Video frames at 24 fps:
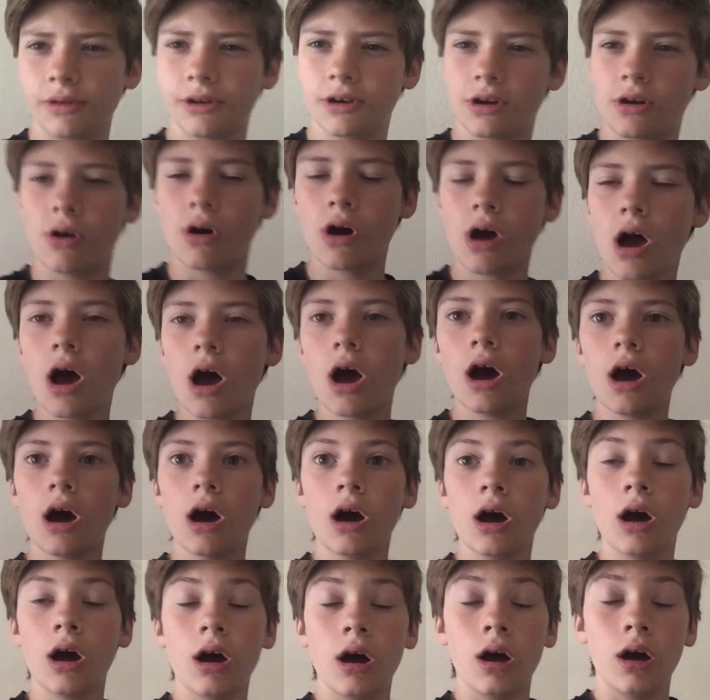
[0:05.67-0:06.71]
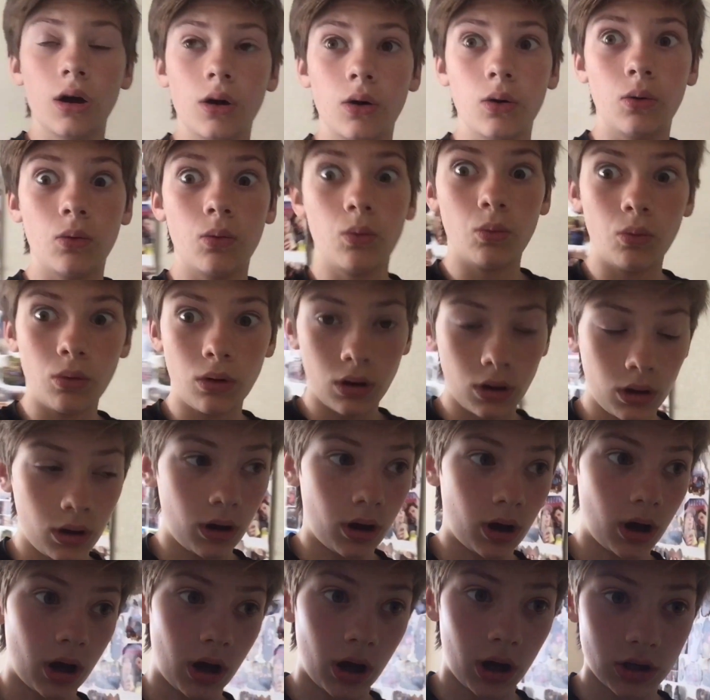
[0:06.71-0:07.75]
we go.
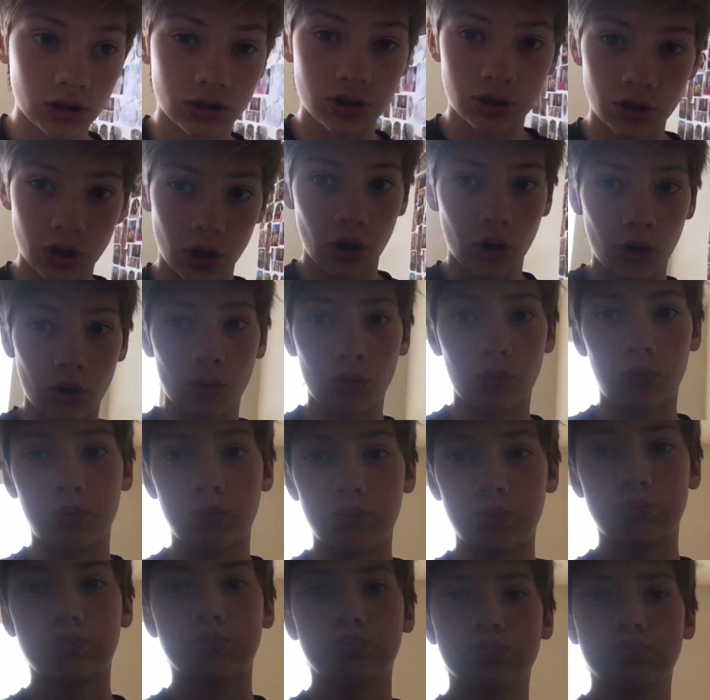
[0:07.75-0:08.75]
Uh, so,